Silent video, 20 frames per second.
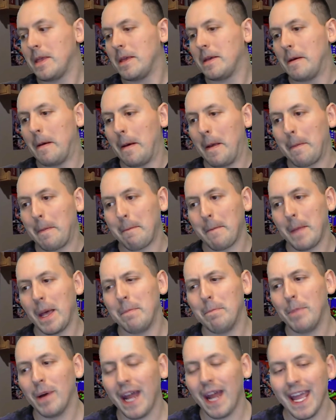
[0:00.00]
but
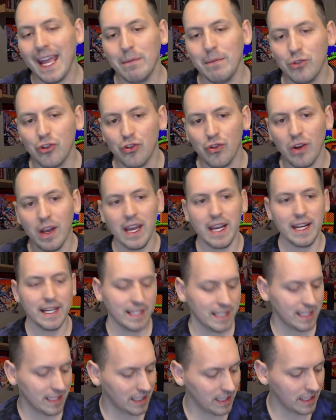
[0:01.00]
I am trying
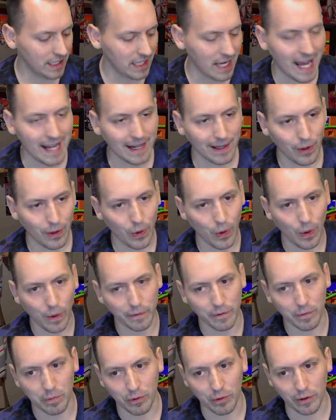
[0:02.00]
to not go
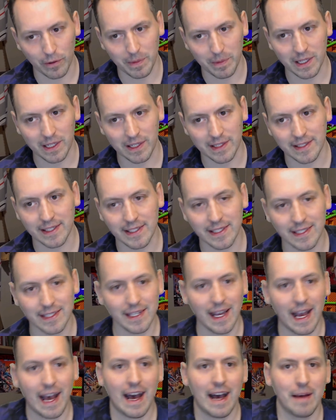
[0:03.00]
overboard, because this is a
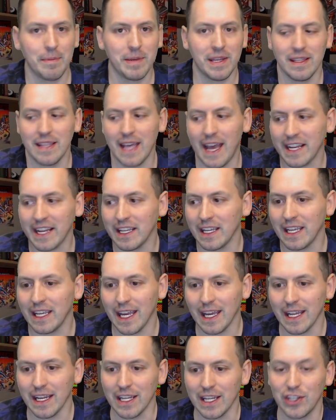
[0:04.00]
hobby that could get
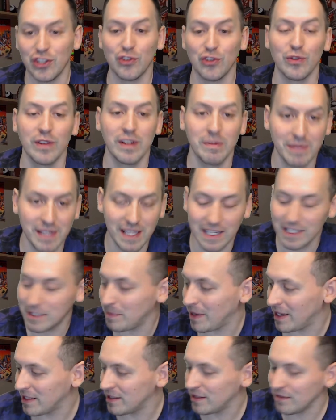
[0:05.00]
extremely
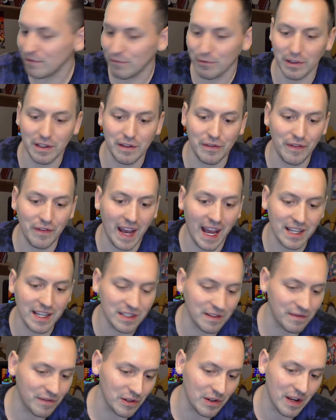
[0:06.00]
expensive really fast if
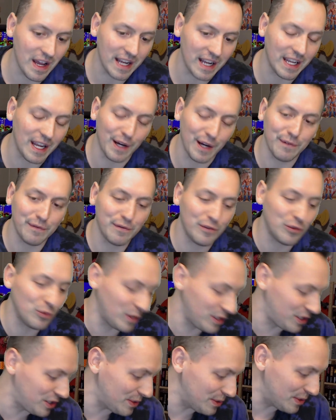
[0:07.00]
you're not careful what
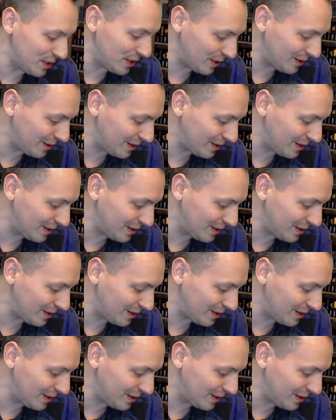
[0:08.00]
you do.